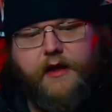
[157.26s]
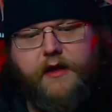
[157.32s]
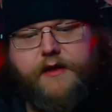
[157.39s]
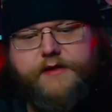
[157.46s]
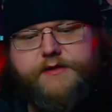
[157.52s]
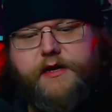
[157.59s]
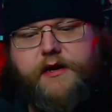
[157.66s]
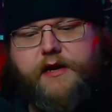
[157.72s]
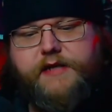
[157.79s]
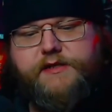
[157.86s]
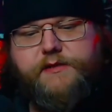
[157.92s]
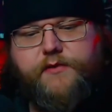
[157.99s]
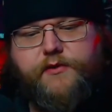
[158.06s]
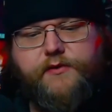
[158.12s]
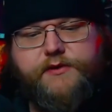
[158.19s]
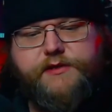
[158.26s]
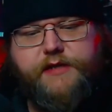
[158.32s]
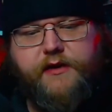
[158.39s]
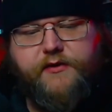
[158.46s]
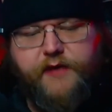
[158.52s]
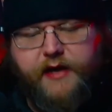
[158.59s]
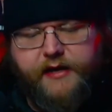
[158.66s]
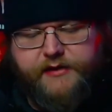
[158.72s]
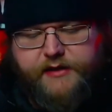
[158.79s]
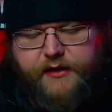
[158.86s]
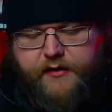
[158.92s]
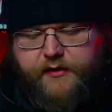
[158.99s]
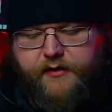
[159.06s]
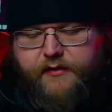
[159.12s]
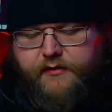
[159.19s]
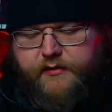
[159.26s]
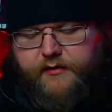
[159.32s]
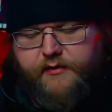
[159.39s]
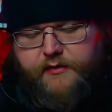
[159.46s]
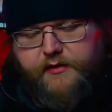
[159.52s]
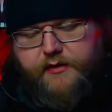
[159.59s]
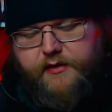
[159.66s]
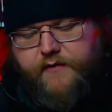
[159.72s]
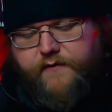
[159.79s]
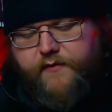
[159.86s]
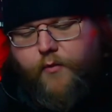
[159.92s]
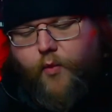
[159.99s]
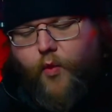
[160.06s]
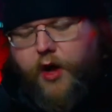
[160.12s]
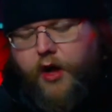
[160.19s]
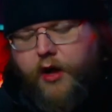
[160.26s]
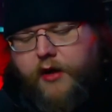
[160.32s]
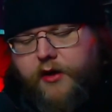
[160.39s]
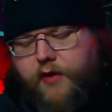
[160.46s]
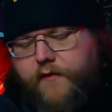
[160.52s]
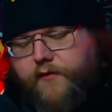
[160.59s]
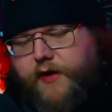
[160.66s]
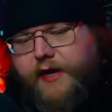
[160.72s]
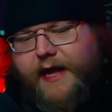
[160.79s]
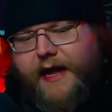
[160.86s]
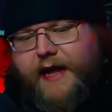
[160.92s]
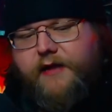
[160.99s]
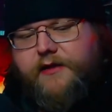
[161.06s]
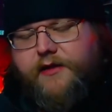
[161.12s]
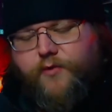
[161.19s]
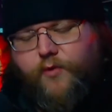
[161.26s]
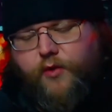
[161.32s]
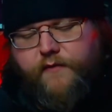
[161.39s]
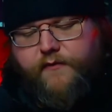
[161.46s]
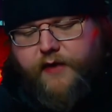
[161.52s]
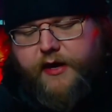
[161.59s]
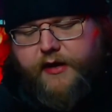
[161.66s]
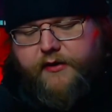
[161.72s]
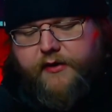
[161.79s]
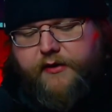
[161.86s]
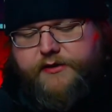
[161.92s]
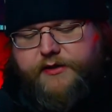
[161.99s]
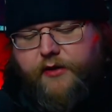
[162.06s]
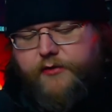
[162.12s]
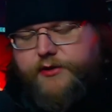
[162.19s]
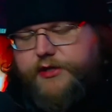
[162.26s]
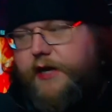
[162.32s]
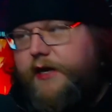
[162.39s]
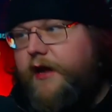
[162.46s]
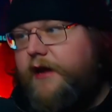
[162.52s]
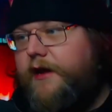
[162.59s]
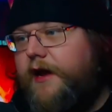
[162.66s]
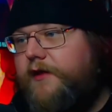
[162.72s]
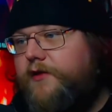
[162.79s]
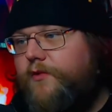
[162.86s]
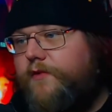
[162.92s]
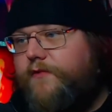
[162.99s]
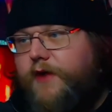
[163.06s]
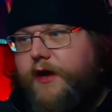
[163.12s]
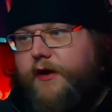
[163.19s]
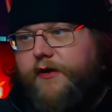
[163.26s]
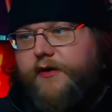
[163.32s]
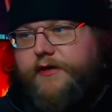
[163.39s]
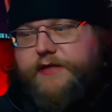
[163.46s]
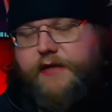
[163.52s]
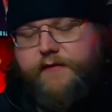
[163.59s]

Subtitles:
So yeah, guys, some cool soundtracks here from Wall over at Howlin' Wolf Records. Go check out Howlin' Wolf Records.